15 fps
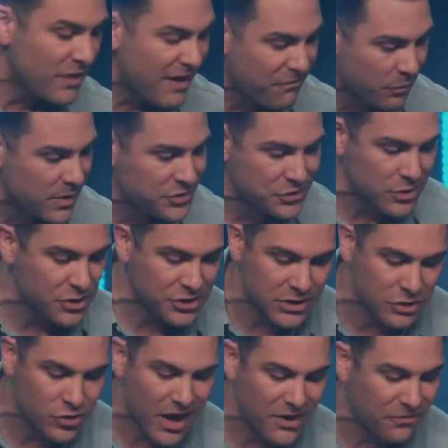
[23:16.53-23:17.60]
they've researched
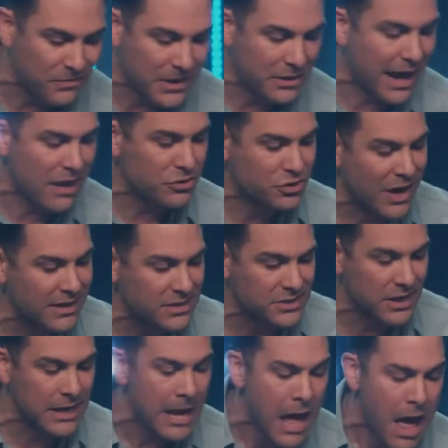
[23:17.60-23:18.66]
and tried to figure it out and tried to
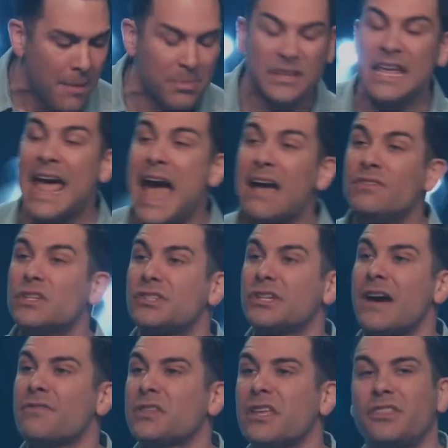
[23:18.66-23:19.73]
study it, but they have
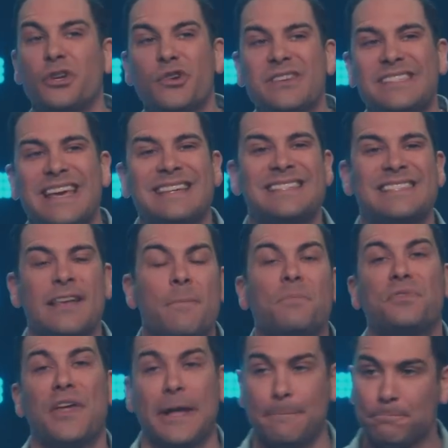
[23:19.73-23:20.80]
discovered that there is a
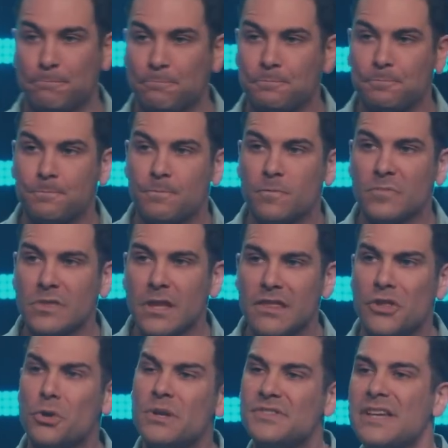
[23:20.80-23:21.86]
something.
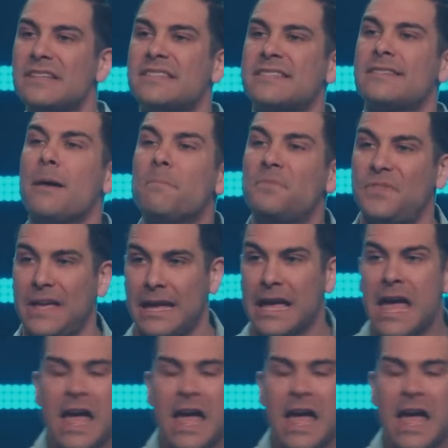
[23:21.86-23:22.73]
There is a something